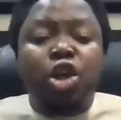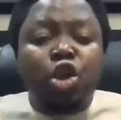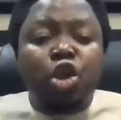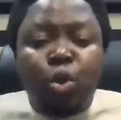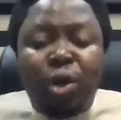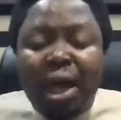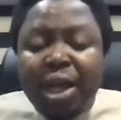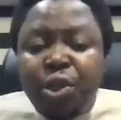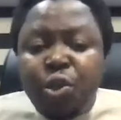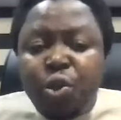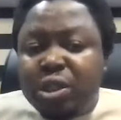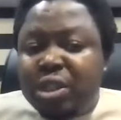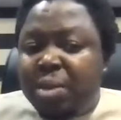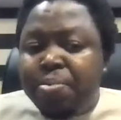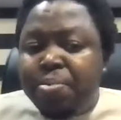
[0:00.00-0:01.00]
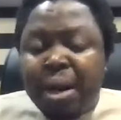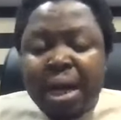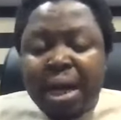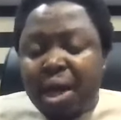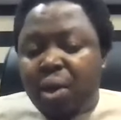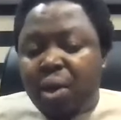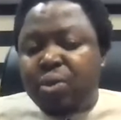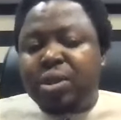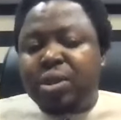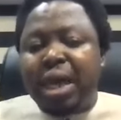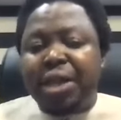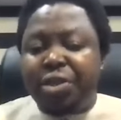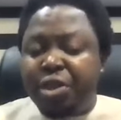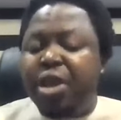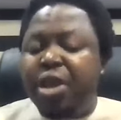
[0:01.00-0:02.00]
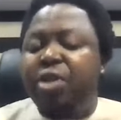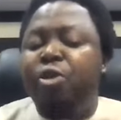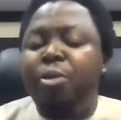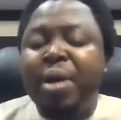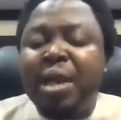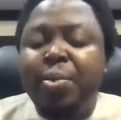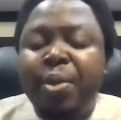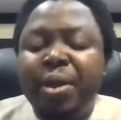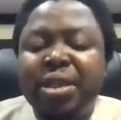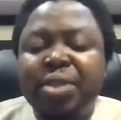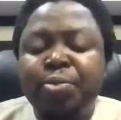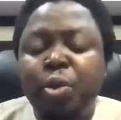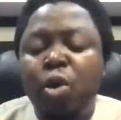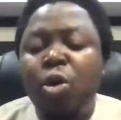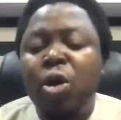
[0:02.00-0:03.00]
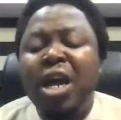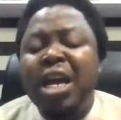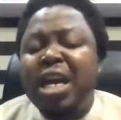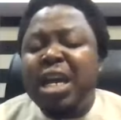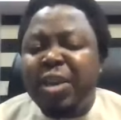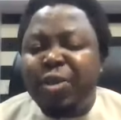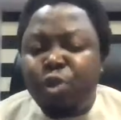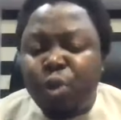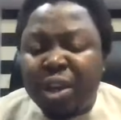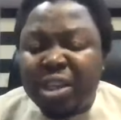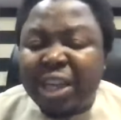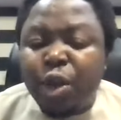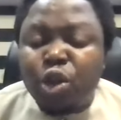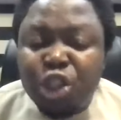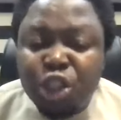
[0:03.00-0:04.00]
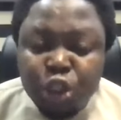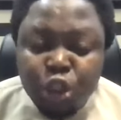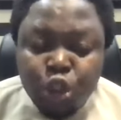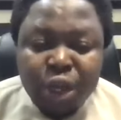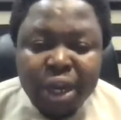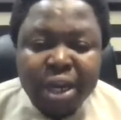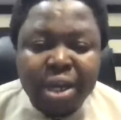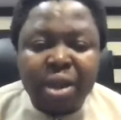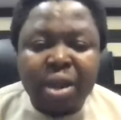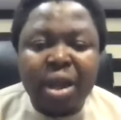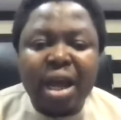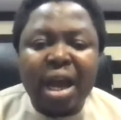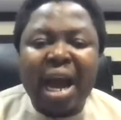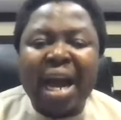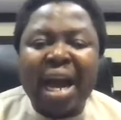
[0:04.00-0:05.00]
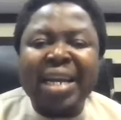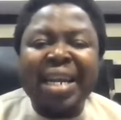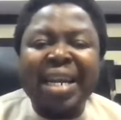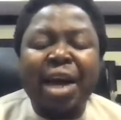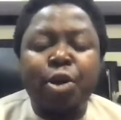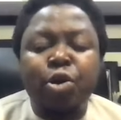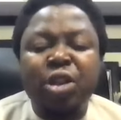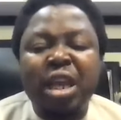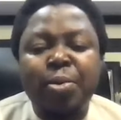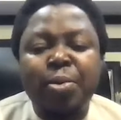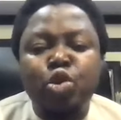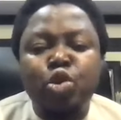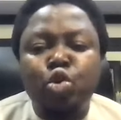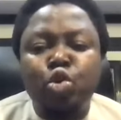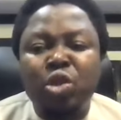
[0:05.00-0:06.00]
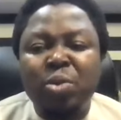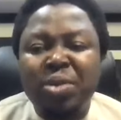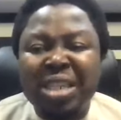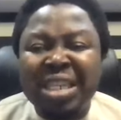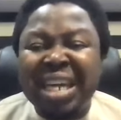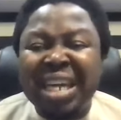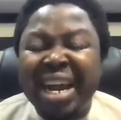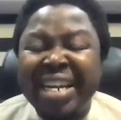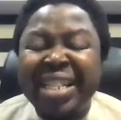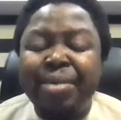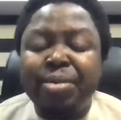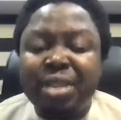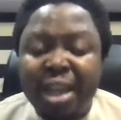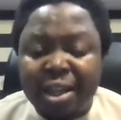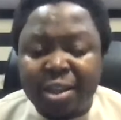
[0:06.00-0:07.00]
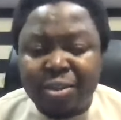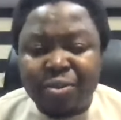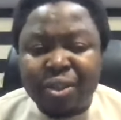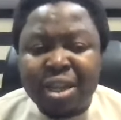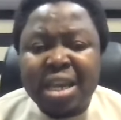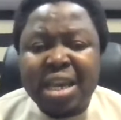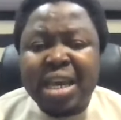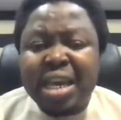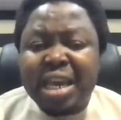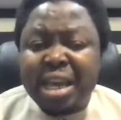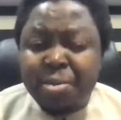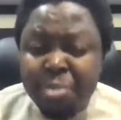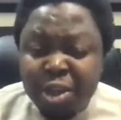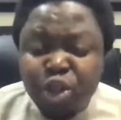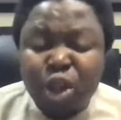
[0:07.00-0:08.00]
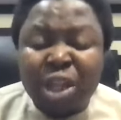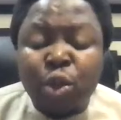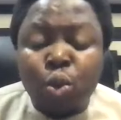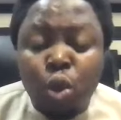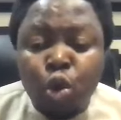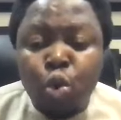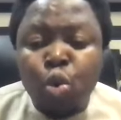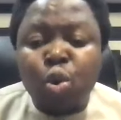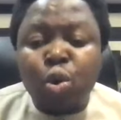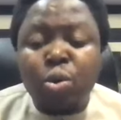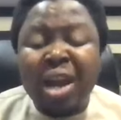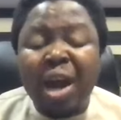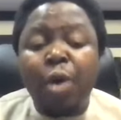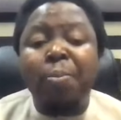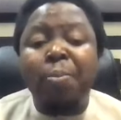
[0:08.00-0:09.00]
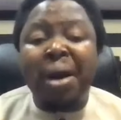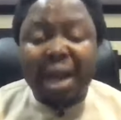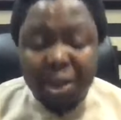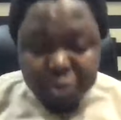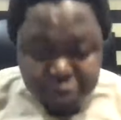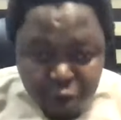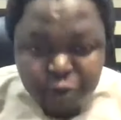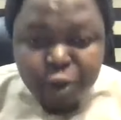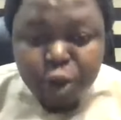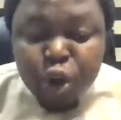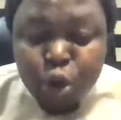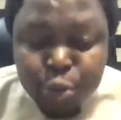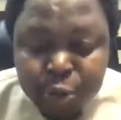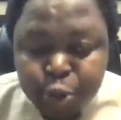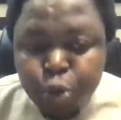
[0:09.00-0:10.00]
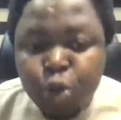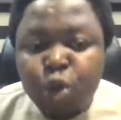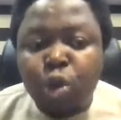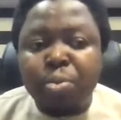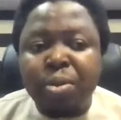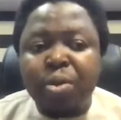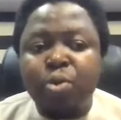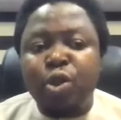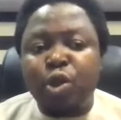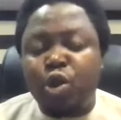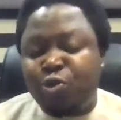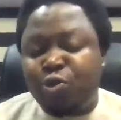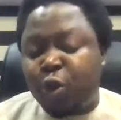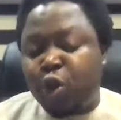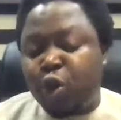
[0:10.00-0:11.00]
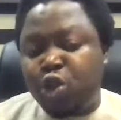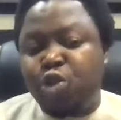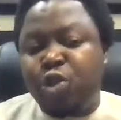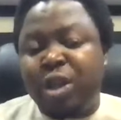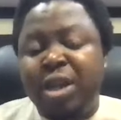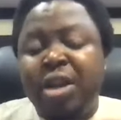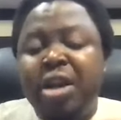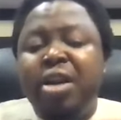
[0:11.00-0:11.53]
You can use the same bank account, I think, for many places, but if you register your children and they are not able to do the business directly themselves, it means you're the one who will now market four new people for your children.